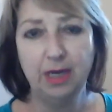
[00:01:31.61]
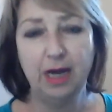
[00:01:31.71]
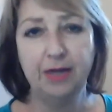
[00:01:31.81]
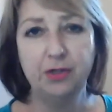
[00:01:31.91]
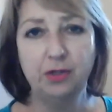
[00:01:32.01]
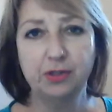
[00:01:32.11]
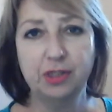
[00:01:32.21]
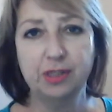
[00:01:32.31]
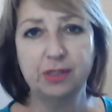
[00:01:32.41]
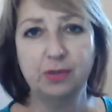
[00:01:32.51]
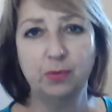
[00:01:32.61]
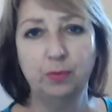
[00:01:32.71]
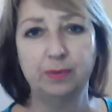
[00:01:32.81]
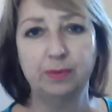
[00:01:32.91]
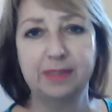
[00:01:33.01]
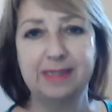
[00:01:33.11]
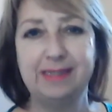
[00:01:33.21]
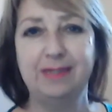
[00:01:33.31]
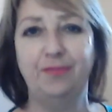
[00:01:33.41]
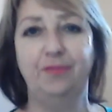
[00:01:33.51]
and not just all
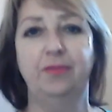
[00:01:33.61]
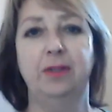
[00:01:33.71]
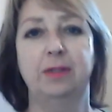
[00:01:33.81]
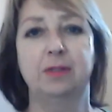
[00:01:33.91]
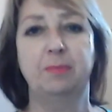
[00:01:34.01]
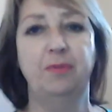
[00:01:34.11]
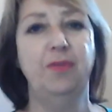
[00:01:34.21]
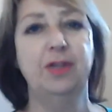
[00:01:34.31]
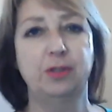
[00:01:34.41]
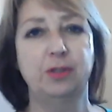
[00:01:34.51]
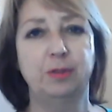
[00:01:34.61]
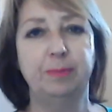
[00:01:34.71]
stiff and professional,